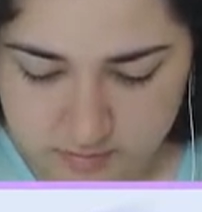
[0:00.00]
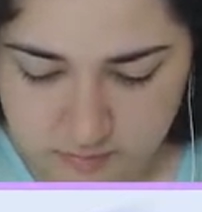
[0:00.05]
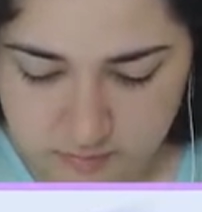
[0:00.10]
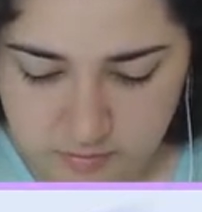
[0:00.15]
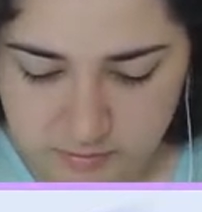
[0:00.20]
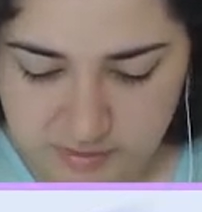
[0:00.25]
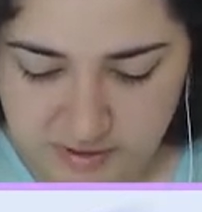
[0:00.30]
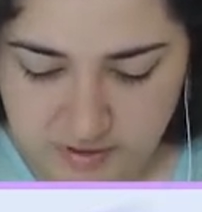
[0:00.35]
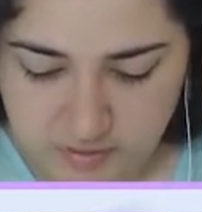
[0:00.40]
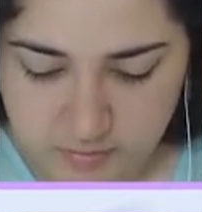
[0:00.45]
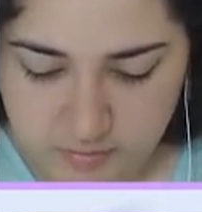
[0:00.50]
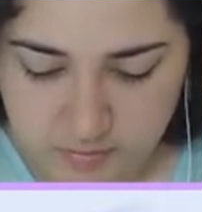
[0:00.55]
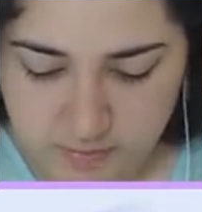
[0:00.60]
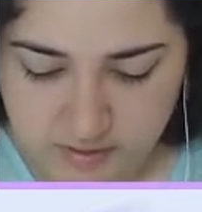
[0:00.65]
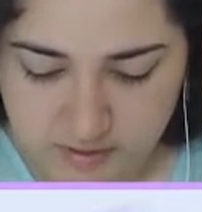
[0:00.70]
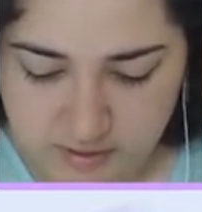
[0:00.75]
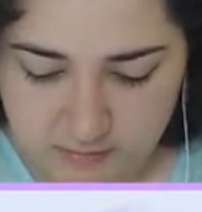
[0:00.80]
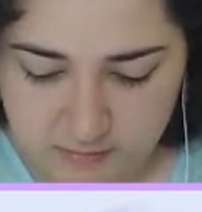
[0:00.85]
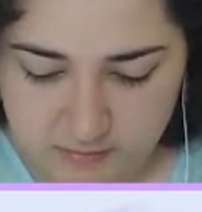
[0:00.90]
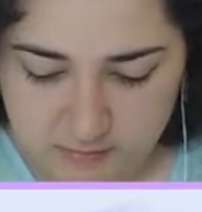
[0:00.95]
Would max
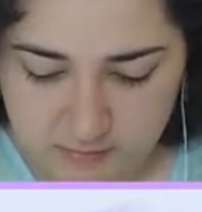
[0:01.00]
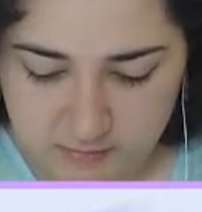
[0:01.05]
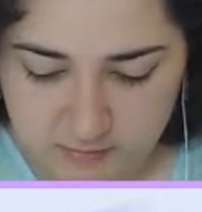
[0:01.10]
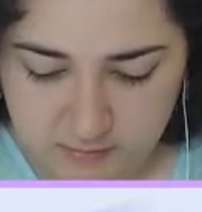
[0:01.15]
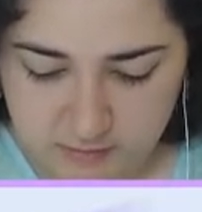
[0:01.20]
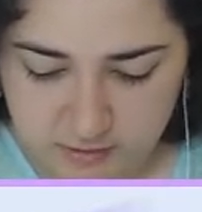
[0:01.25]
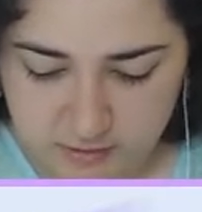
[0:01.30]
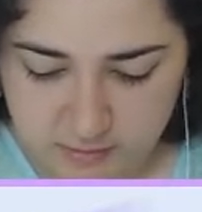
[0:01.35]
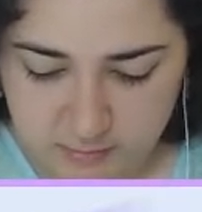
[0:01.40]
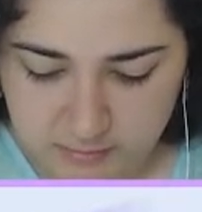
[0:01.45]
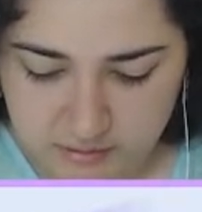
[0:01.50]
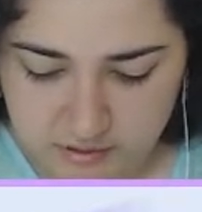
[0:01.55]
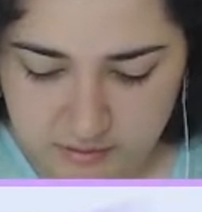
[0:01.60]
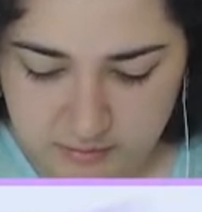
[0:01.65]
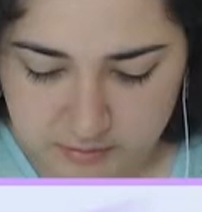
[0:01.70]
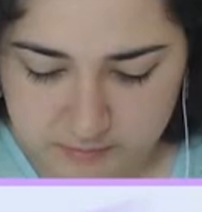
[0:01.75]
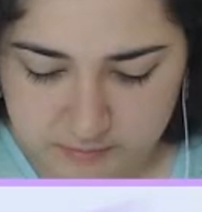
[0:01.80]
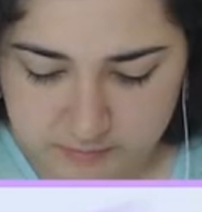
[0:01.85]
revive even fucking matter?